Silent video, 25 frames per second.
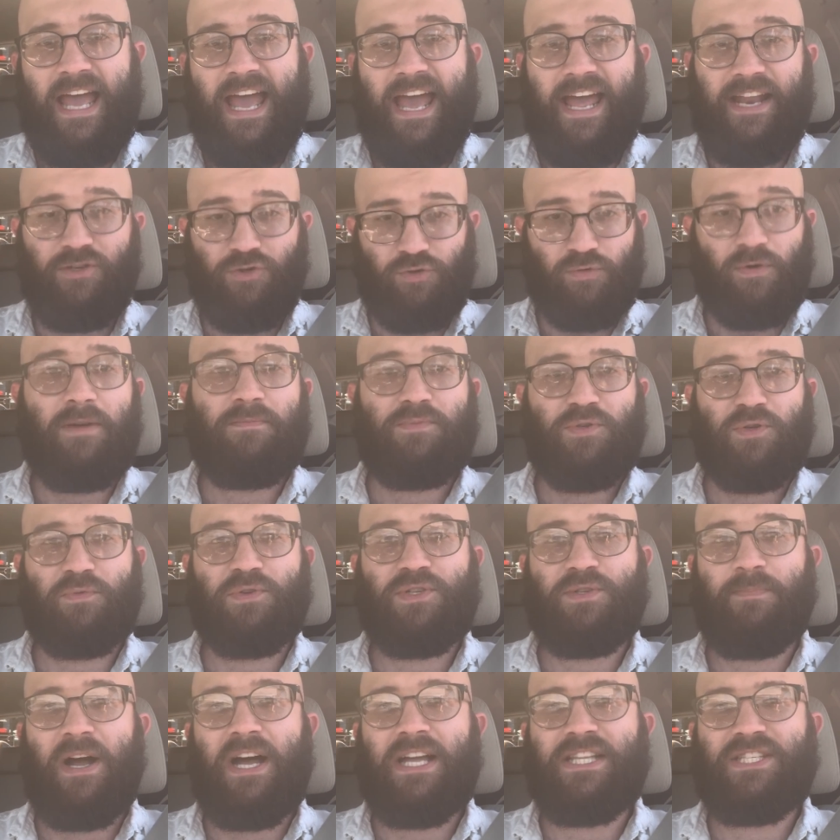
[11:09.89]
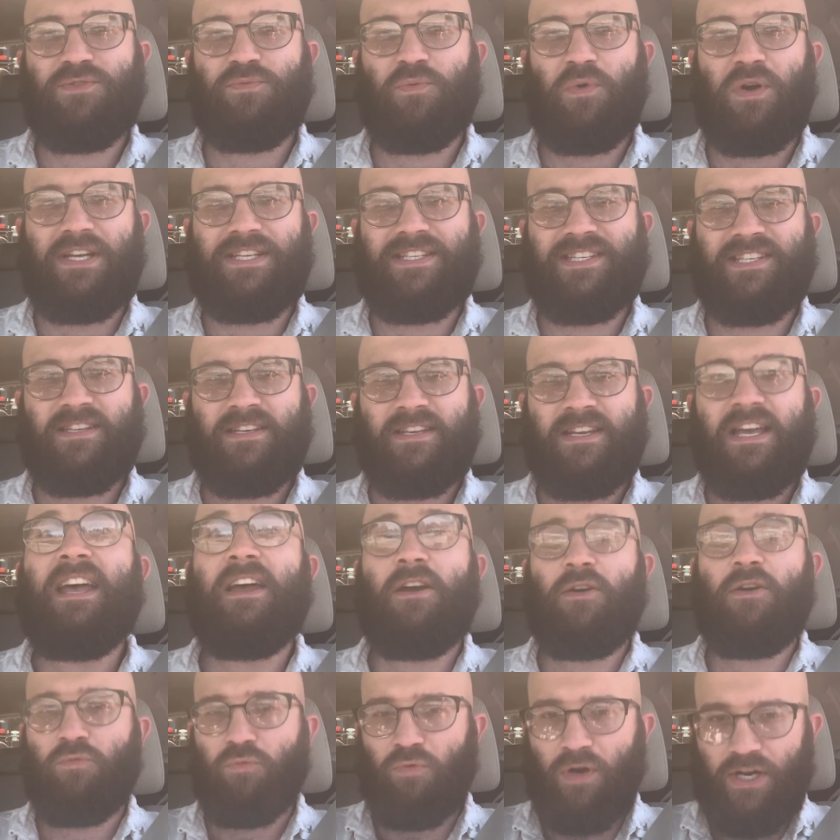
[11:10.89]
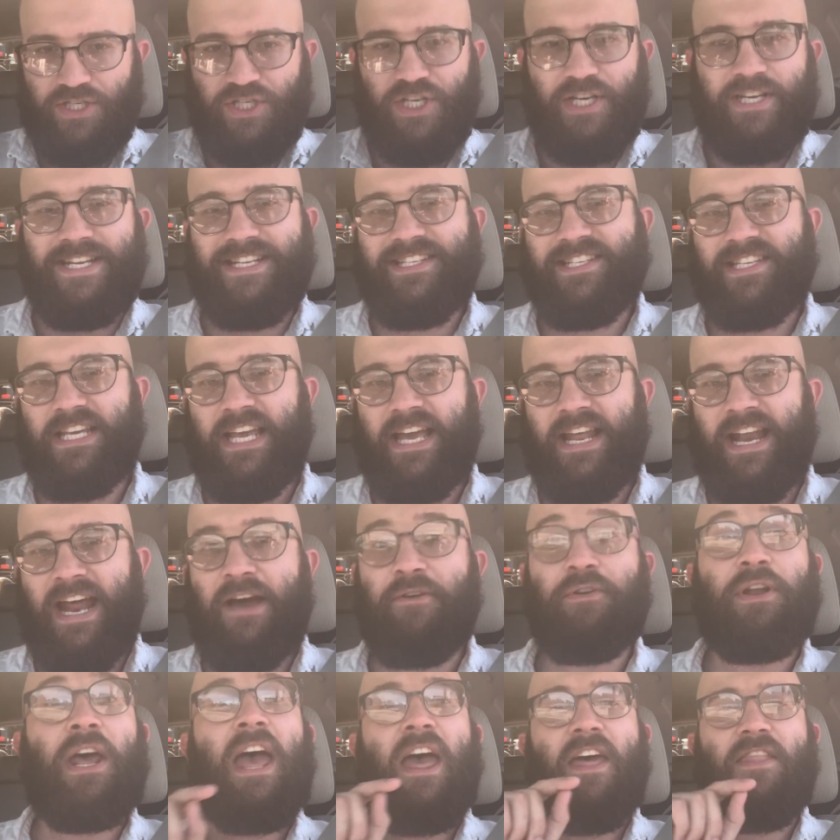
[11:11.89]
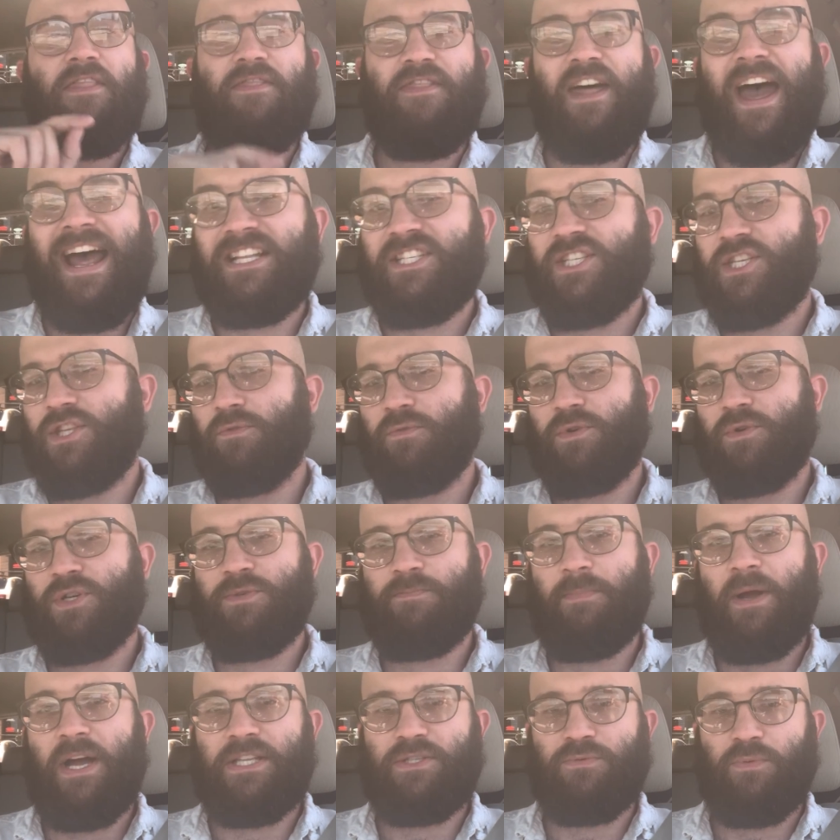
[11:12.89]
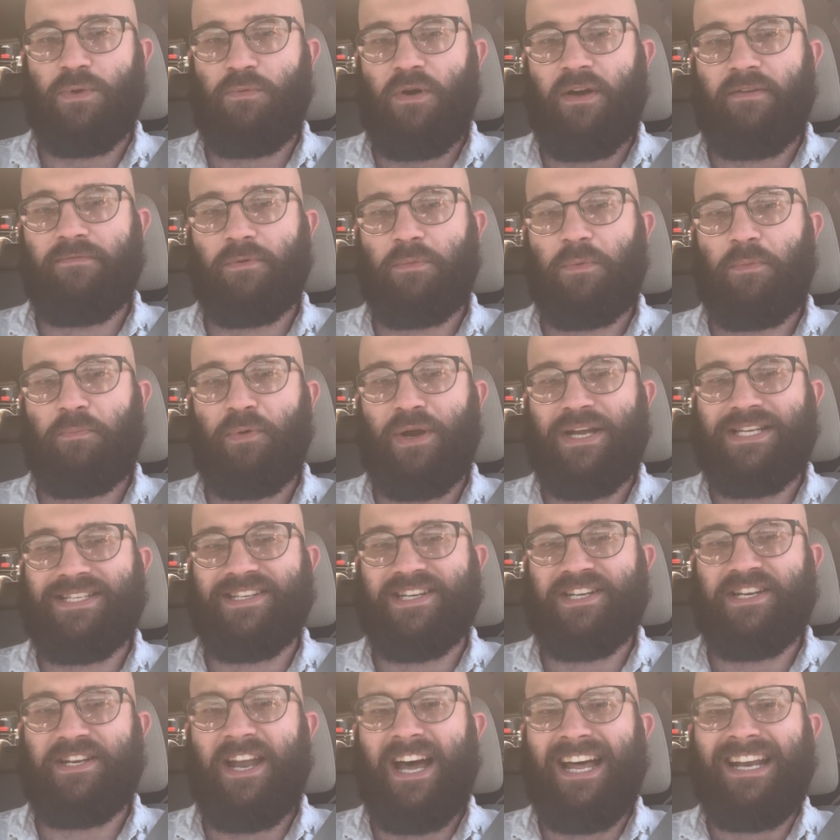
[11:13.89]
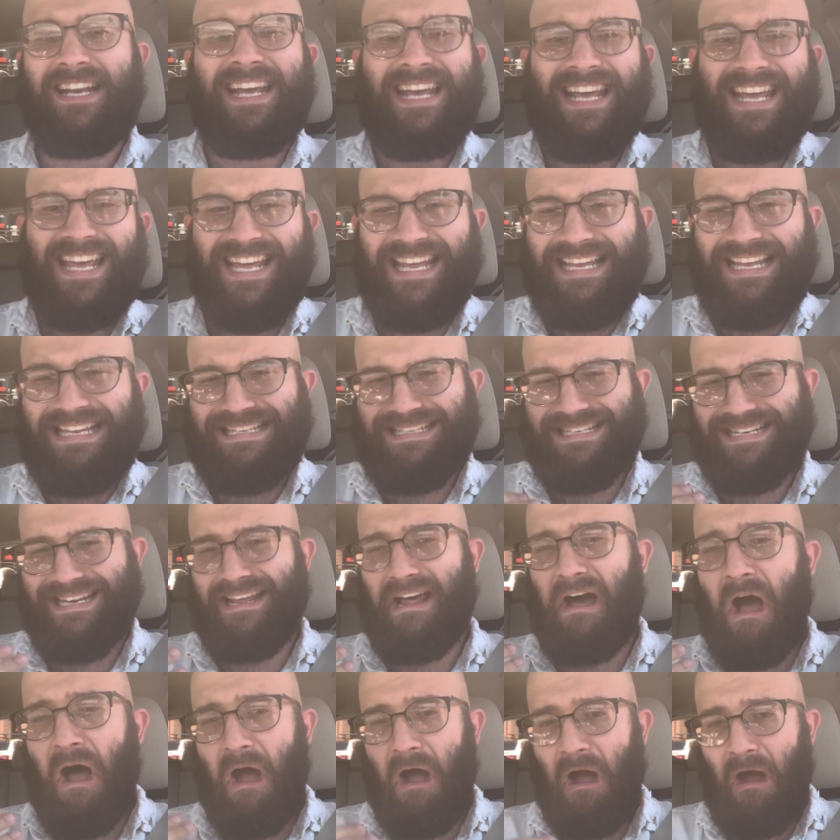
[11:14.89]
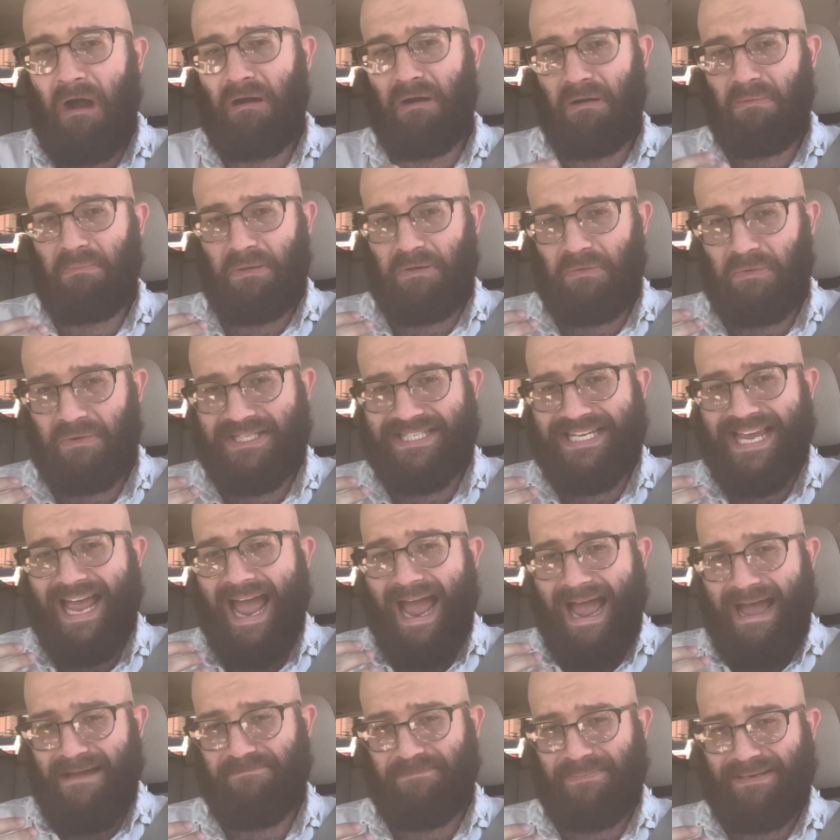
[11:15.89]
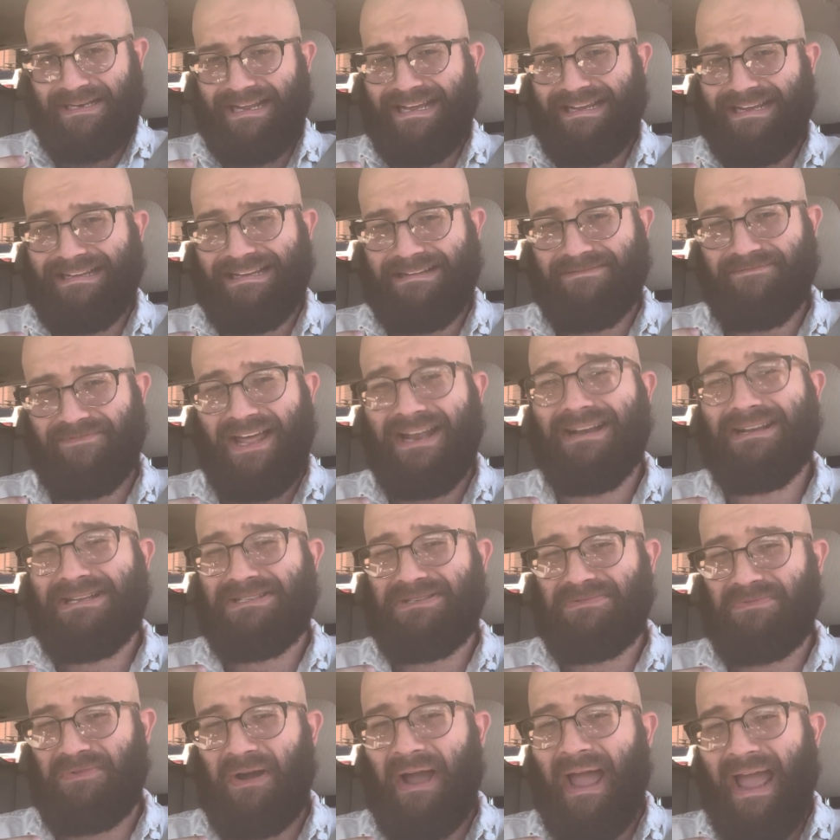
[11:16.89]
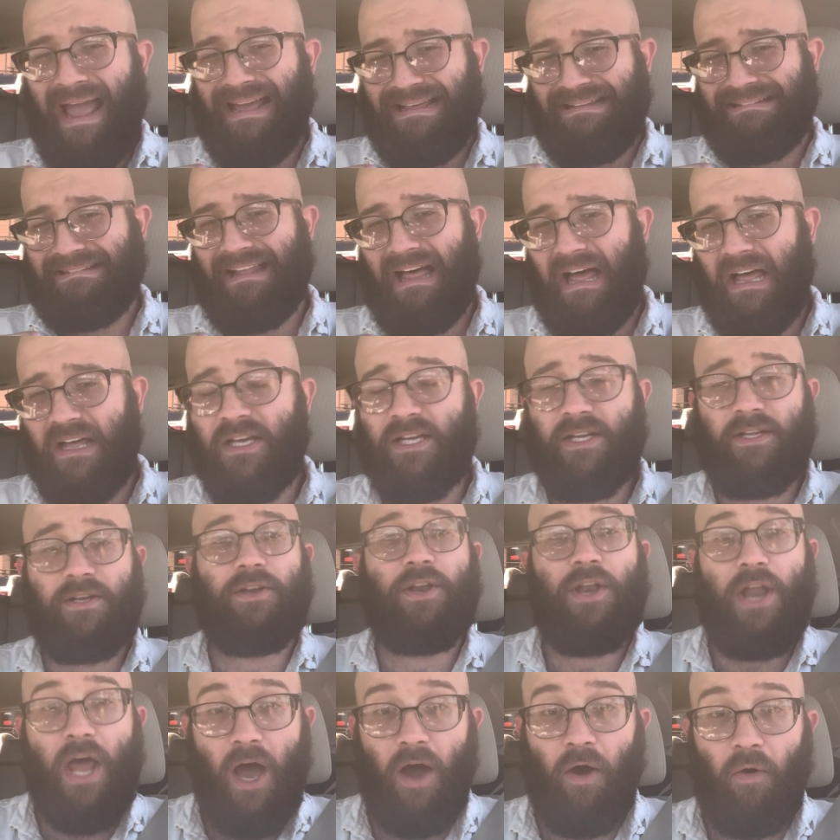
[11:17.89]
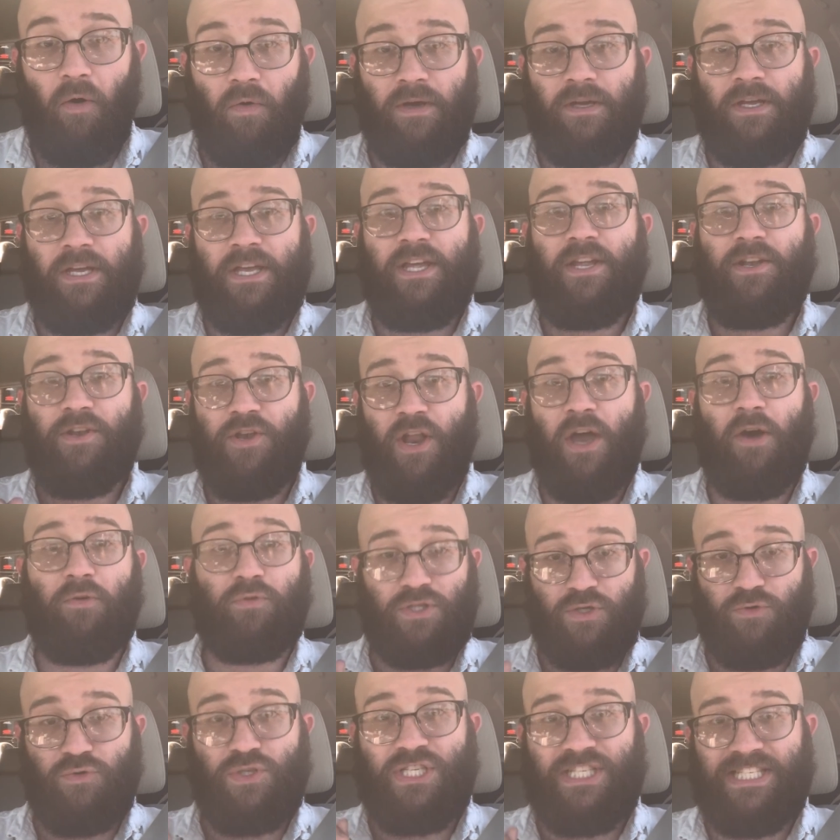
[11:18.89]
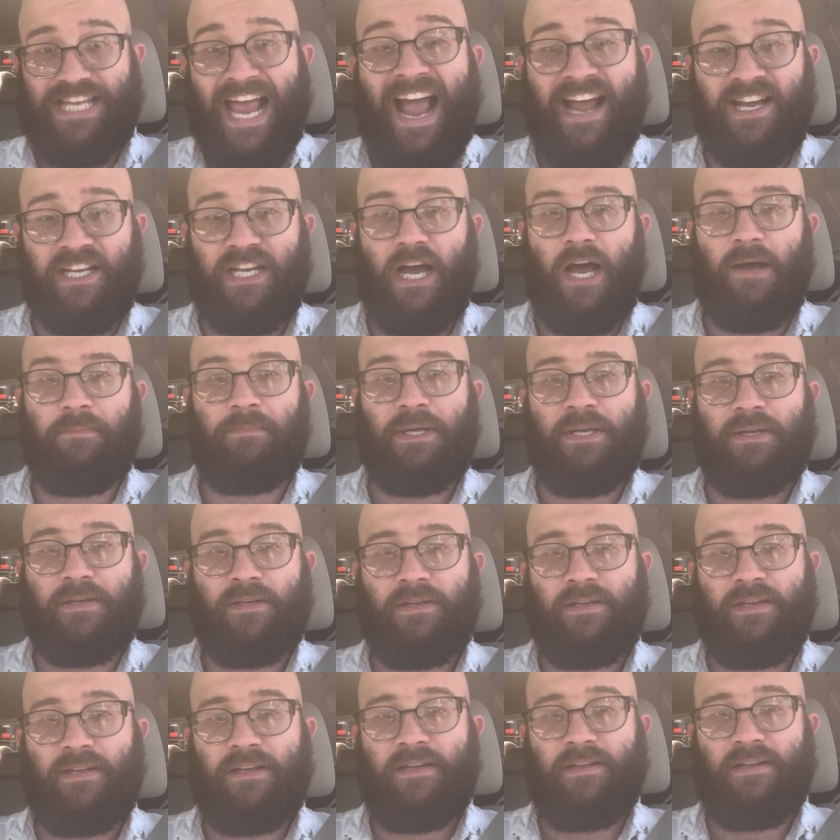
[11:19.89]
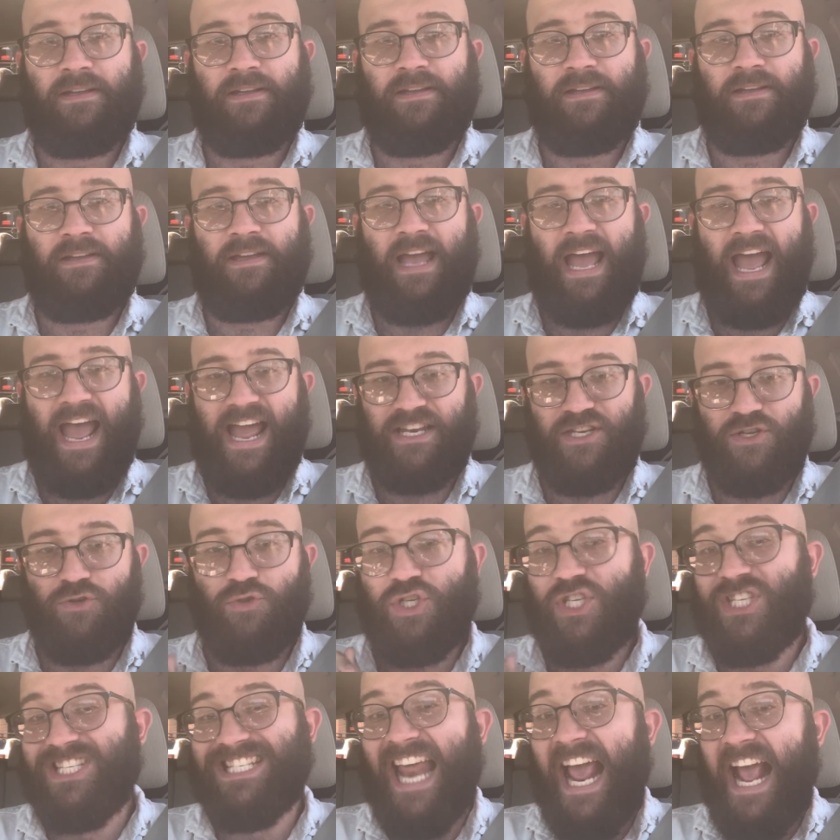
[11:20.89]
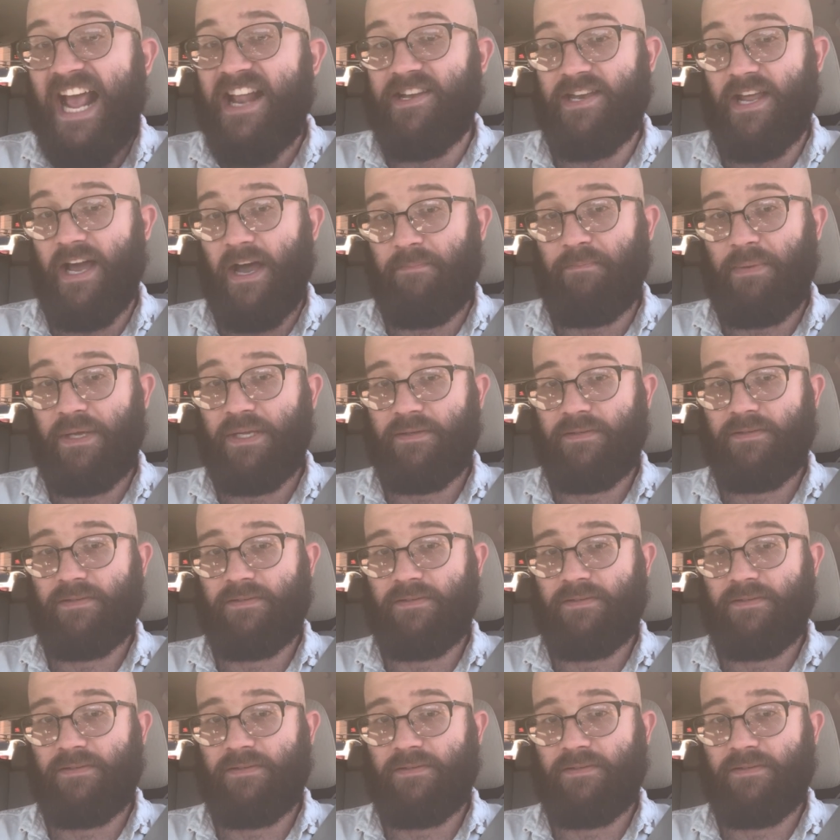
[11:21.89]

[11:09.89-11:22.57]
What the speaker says: and Trump's response was, Russia needs to get out. That's the response we want from a president, not, isn't it horrible what's happening in Venezuela? No, you sack up and you stand up.